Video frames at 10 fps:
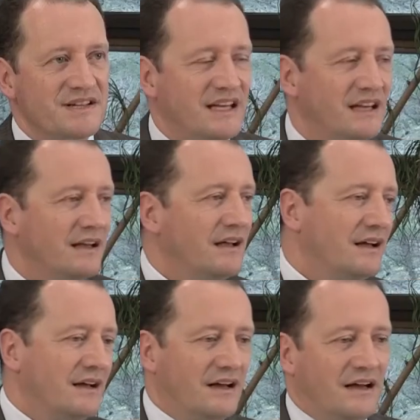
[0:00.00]
see
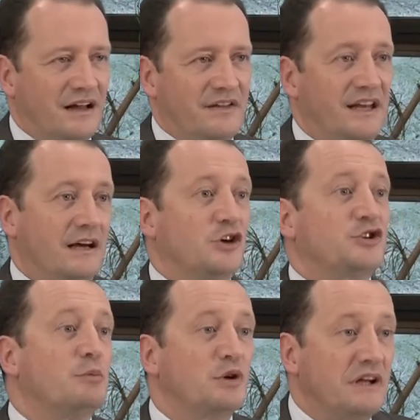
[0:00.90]
the
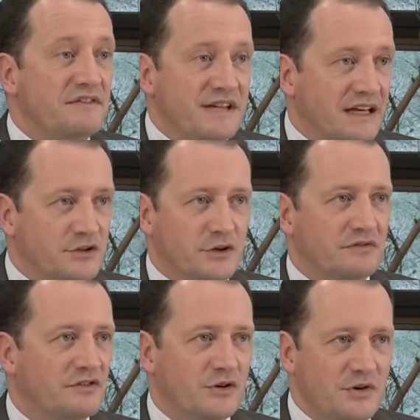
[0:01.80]
automotive sector,
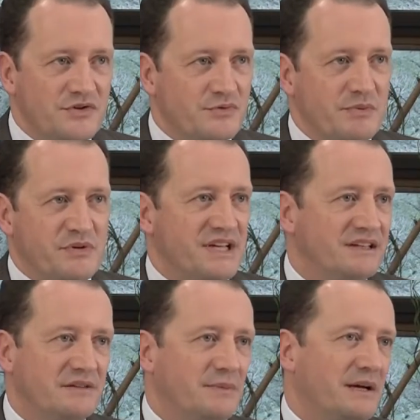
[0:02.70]
of course,
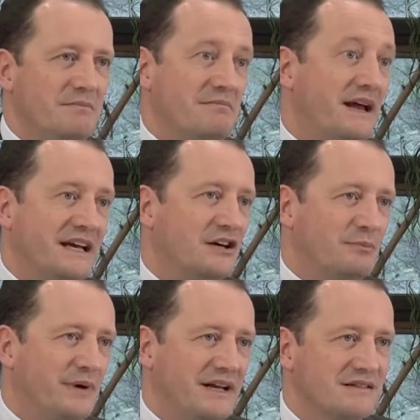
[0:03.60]
represented by many
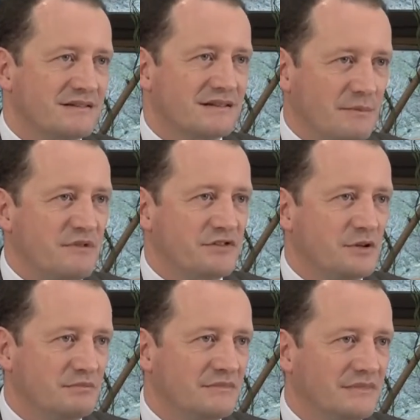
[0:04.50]
companies coming
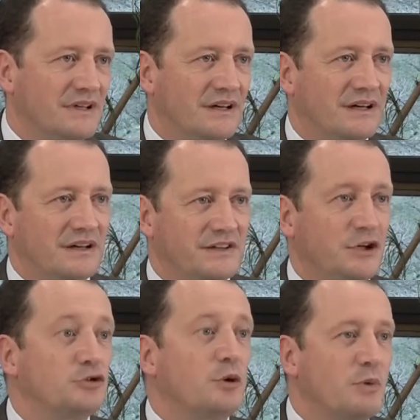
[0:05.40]
from the
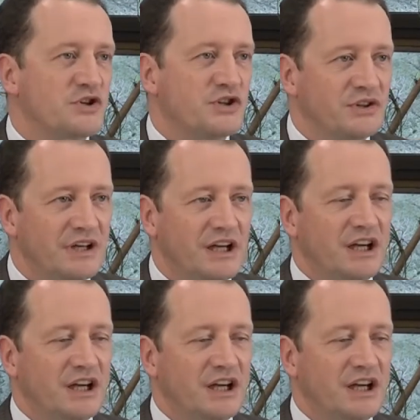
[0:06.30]
automotion,